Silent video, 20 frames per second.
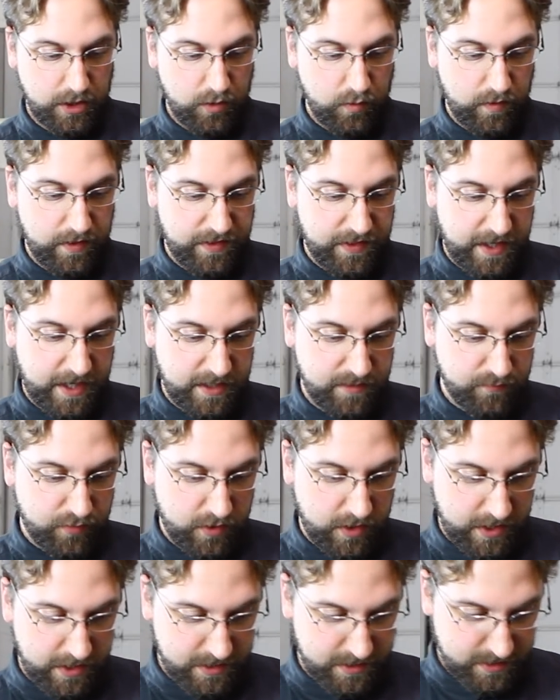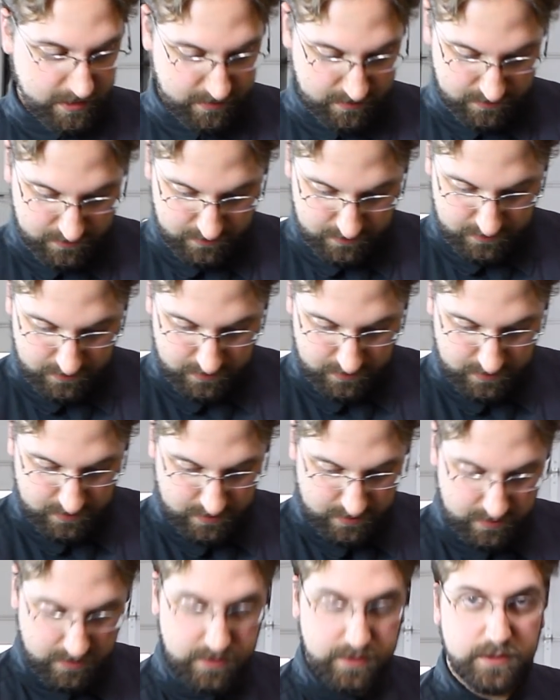With that in place,
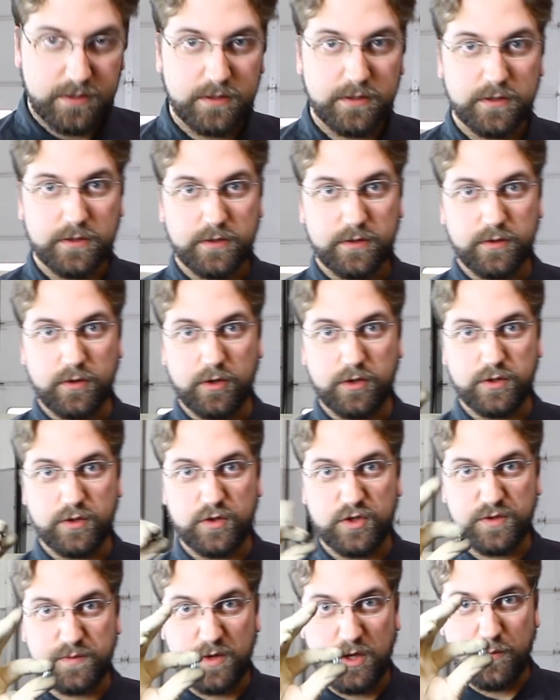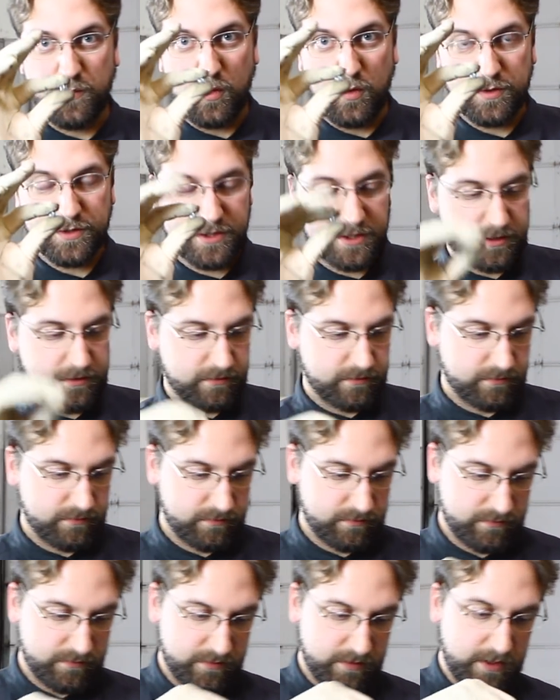there are two small bolts
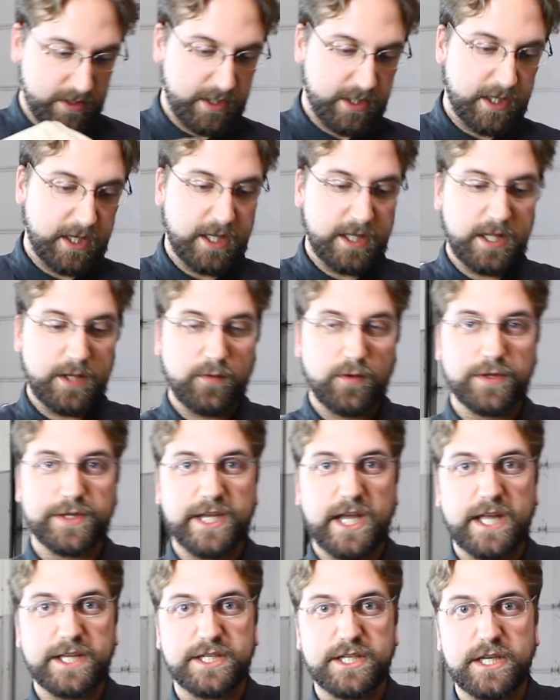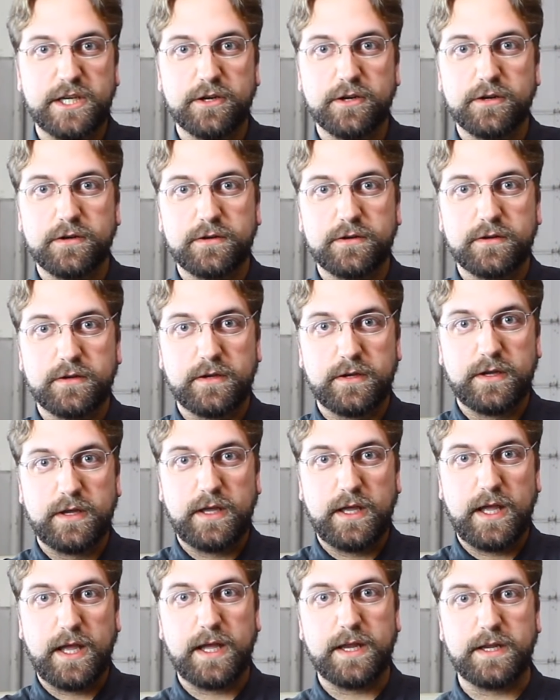that will attach here
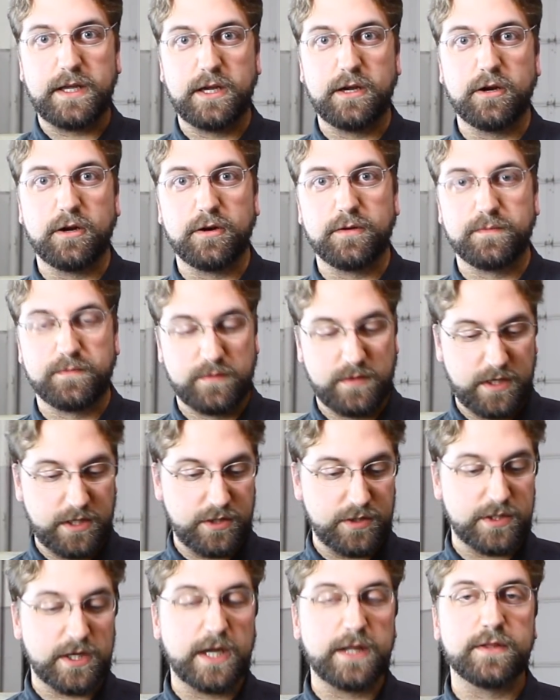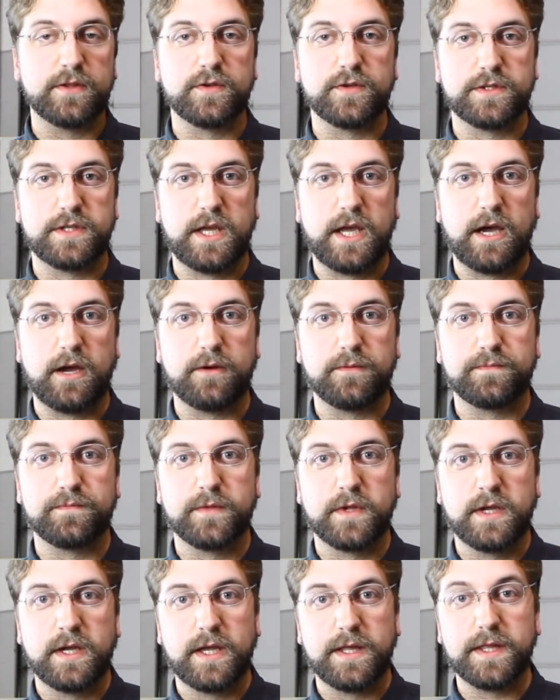and here, and you tighten those down.
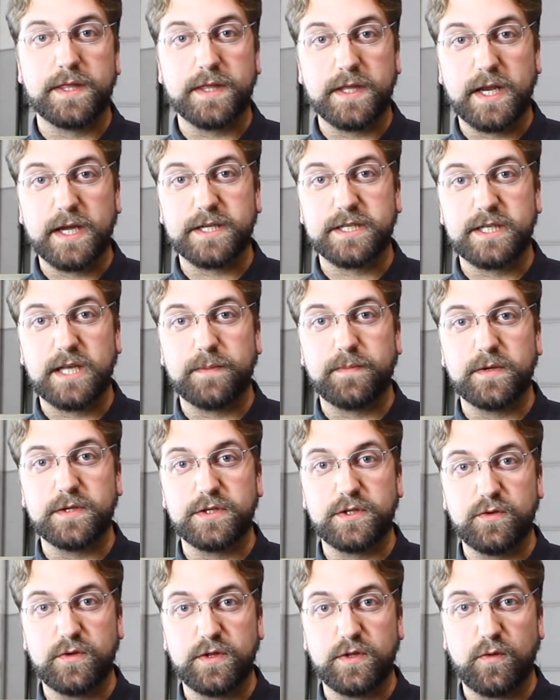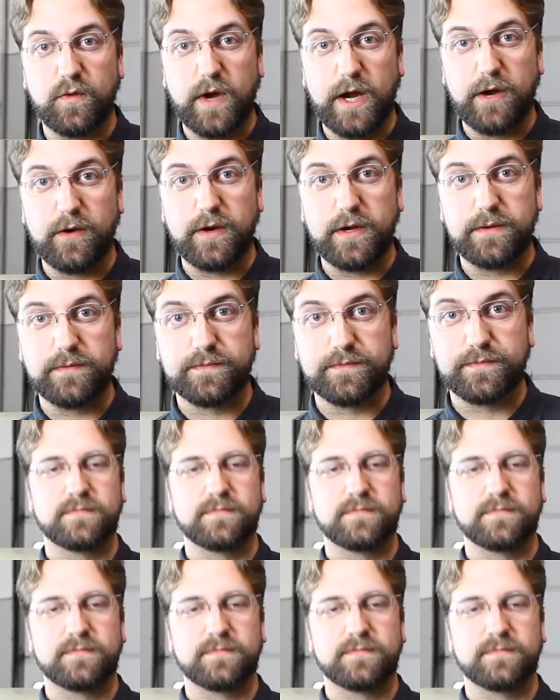And then the next step is doing the wiring.